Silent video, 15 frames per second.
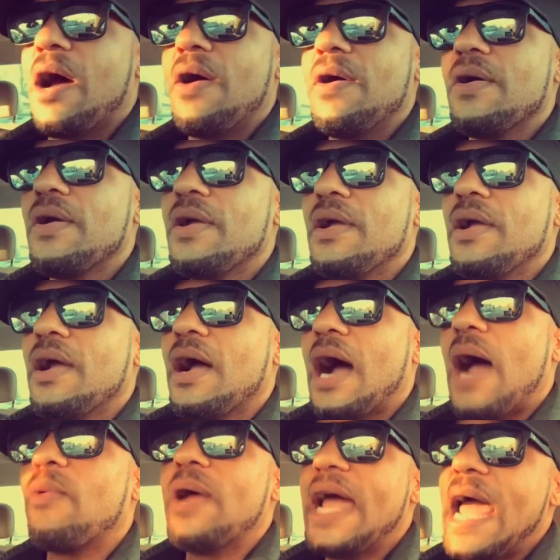y'all.
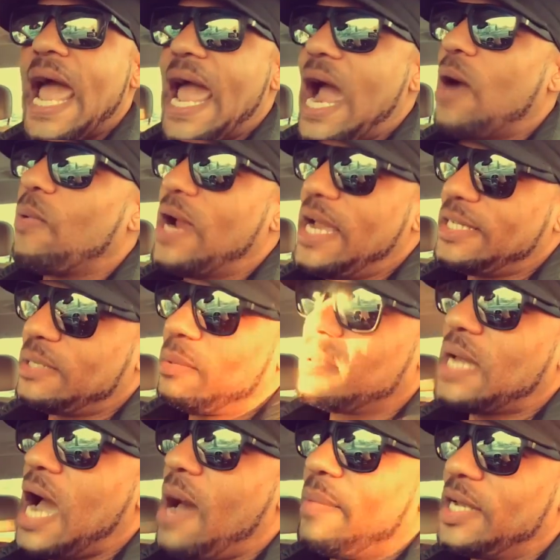I read some
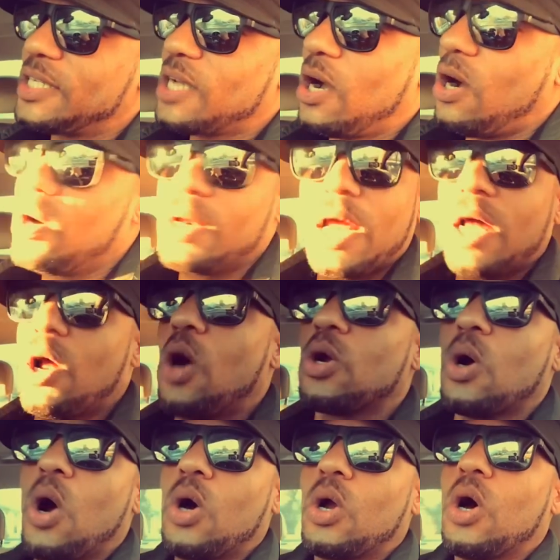comments, y'all. Now
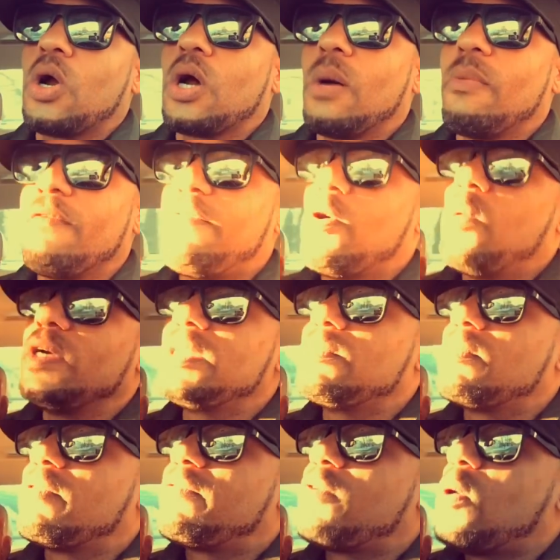hold on. Before
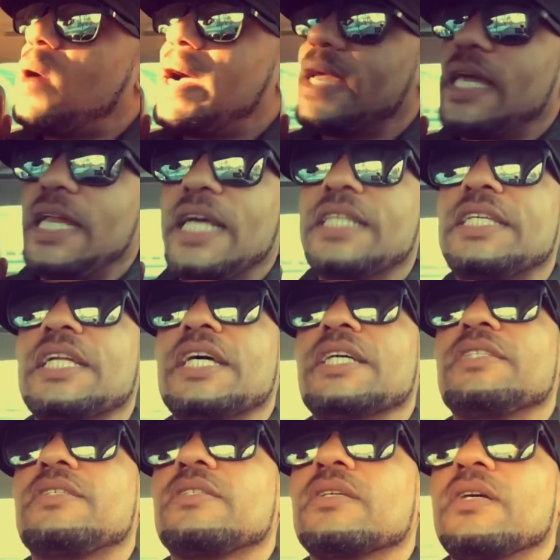I get into
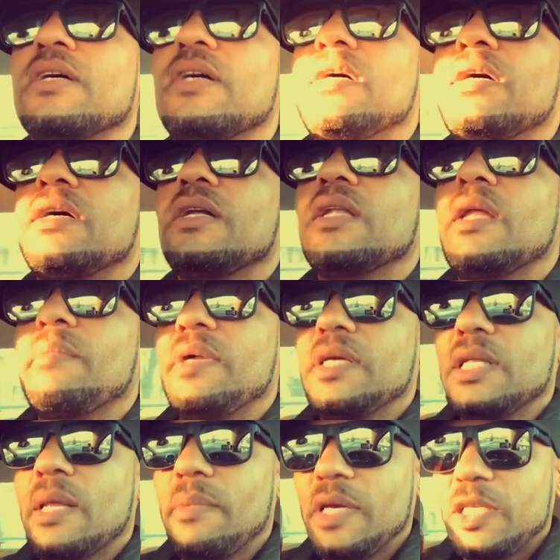this, let
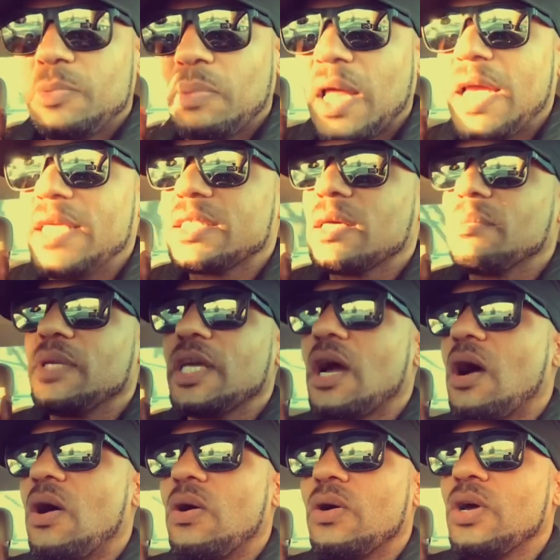me explain something to
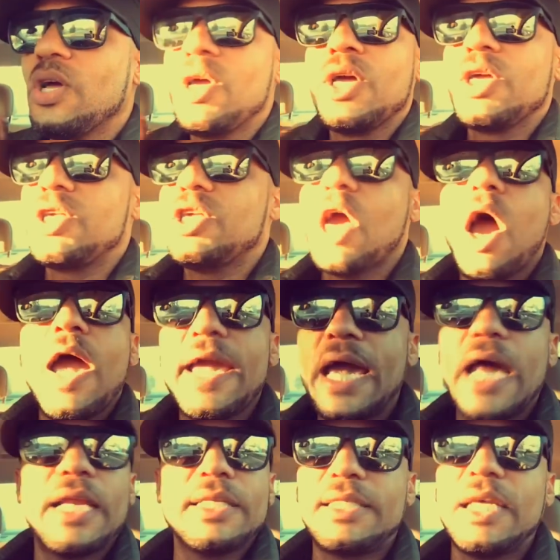y'all. Y'all ain't
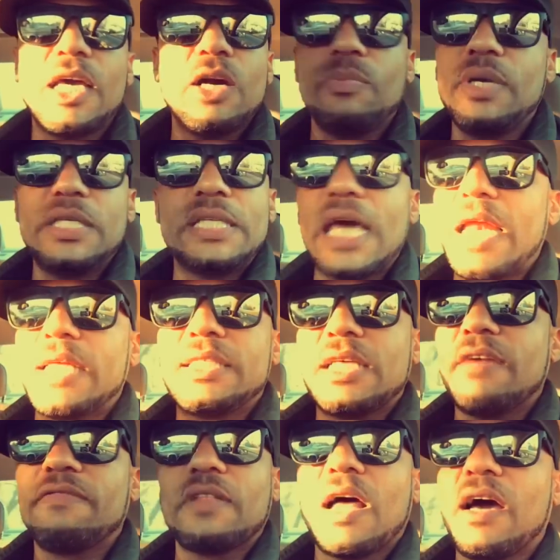got to tell me Tatted
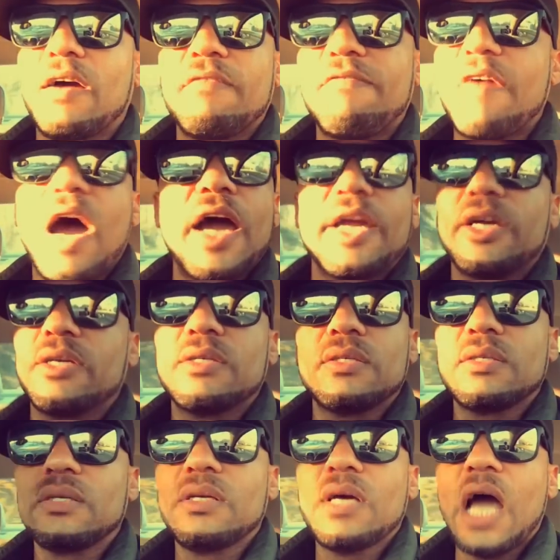Teflon fire.
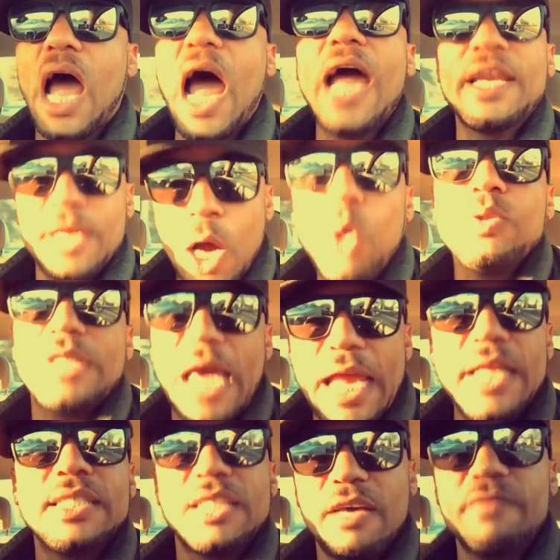I know
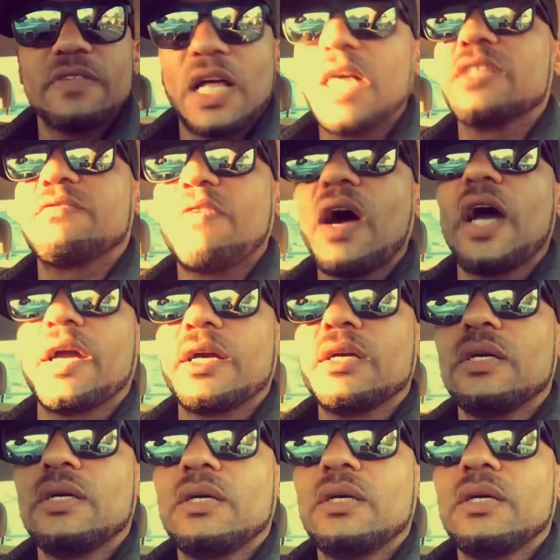Tatted Teflon's fire